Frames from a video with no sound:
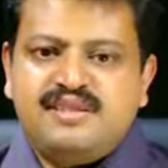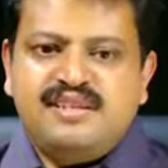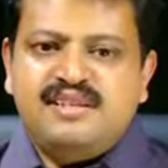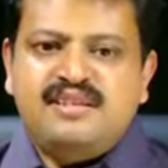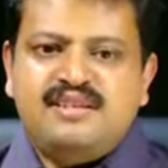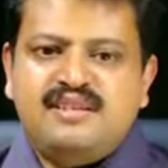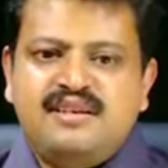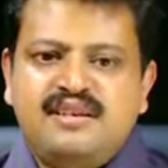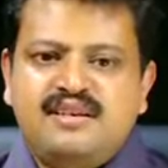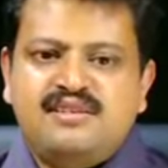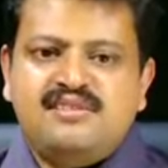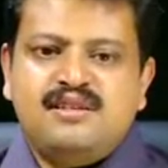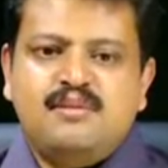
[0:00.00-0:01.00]
presented here in
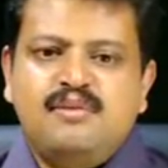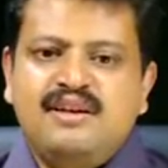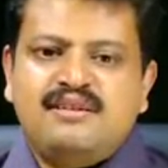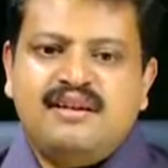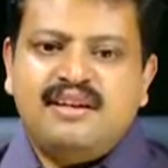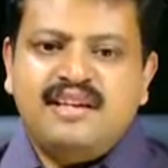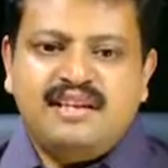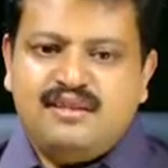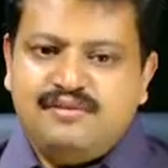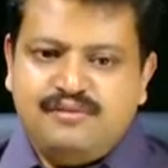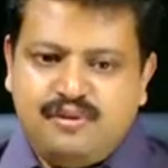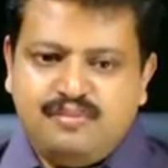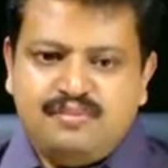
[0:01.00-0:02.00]
considerably truncated
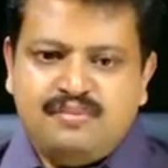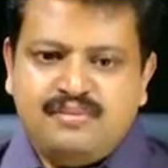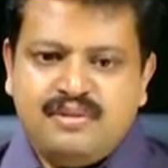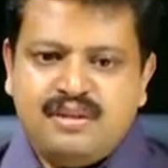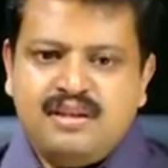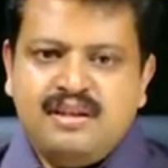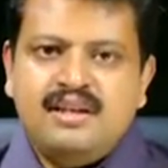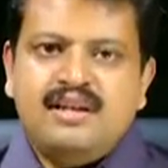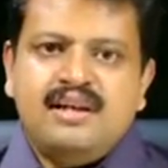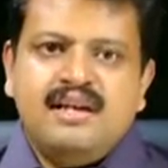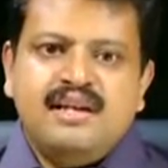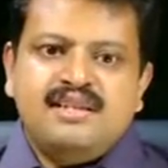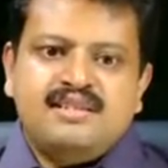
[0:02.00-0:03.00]
form.
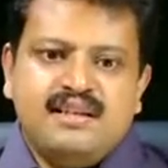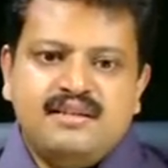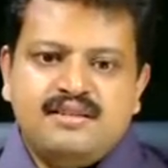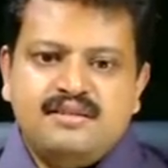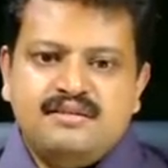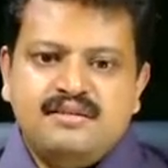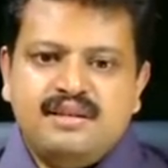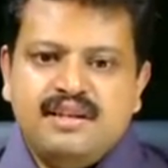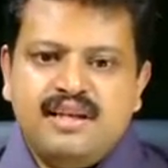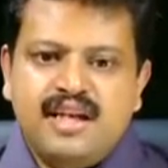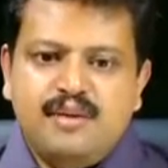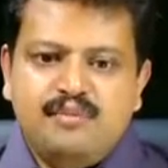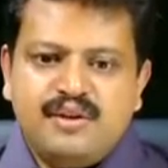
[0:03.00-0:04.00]
Sedition
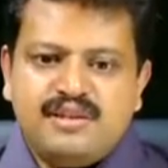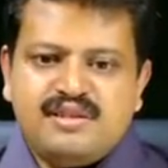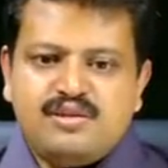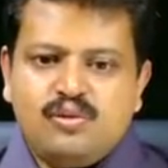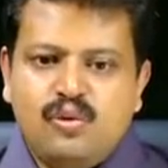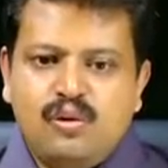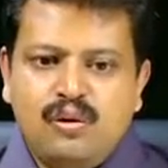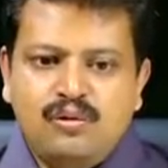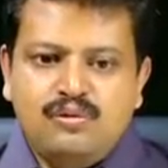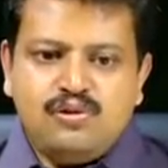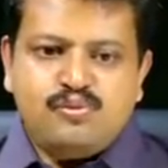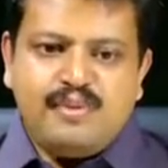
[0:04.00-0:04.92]
embraces all those